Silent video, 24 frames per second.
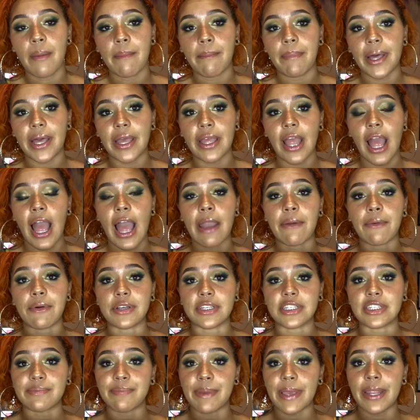but I
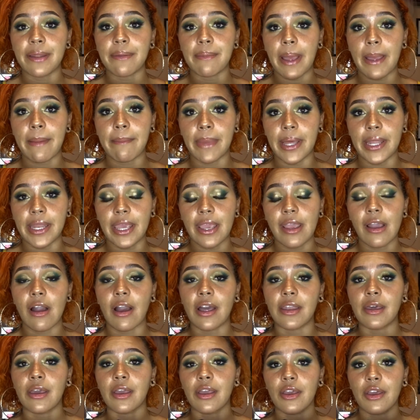will spend my money
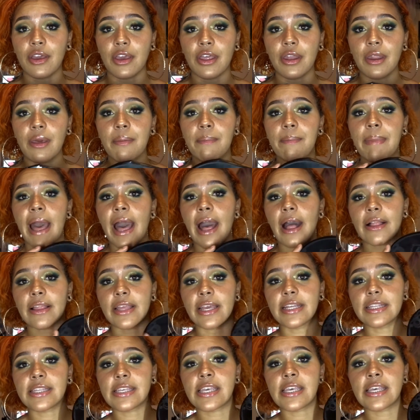on a good
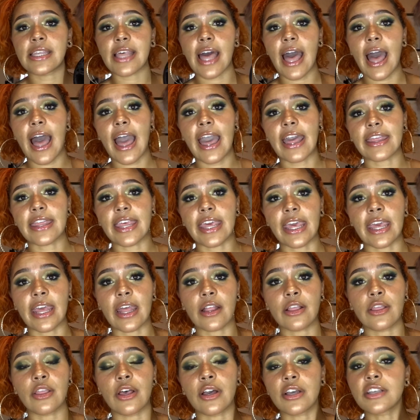palette that I
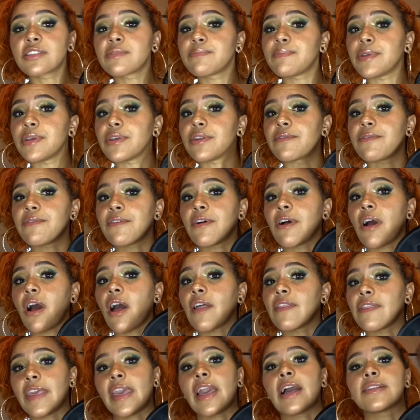think looks beautiful
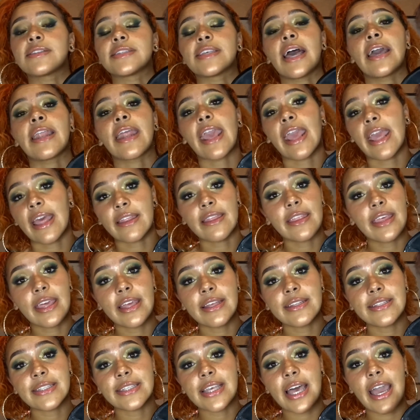on the outside and the
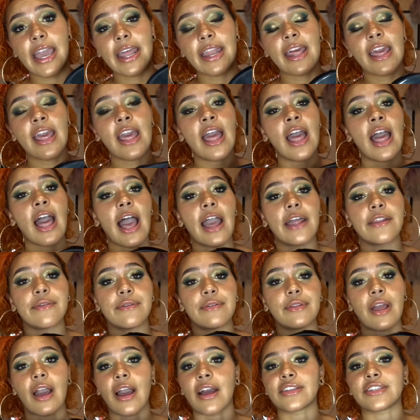inside. I do
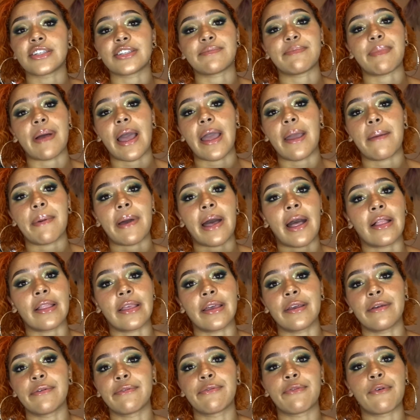not just buy a
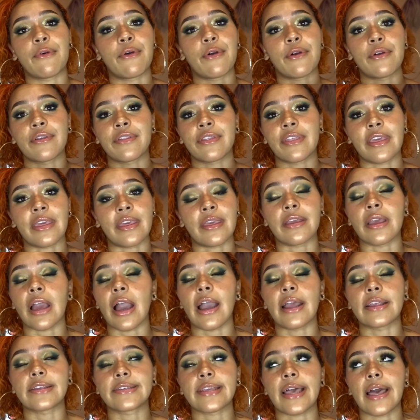palette for the
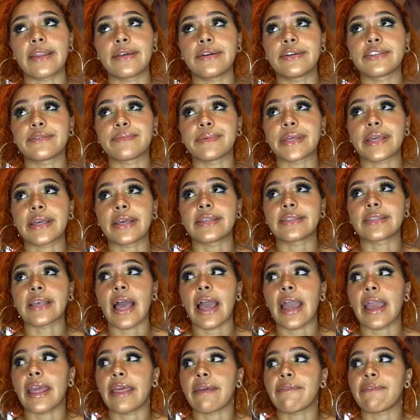eyeshadows because
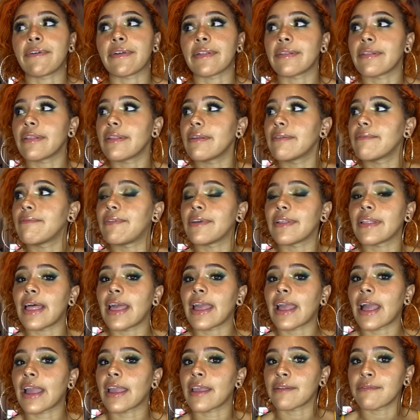I feel
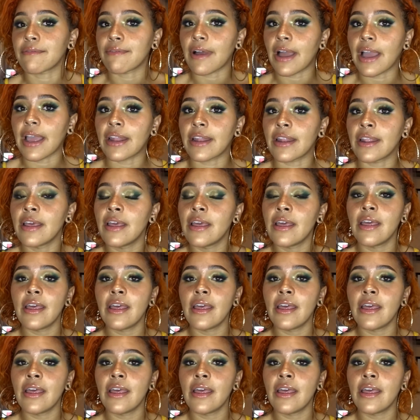like I can find